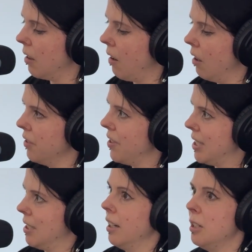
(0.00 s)
all of this
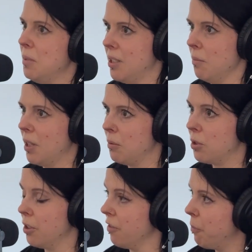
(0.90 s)
dynamism that was
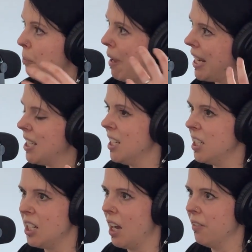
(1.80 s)
sort of baked into
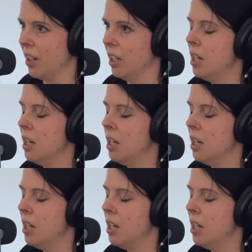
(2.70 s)
Java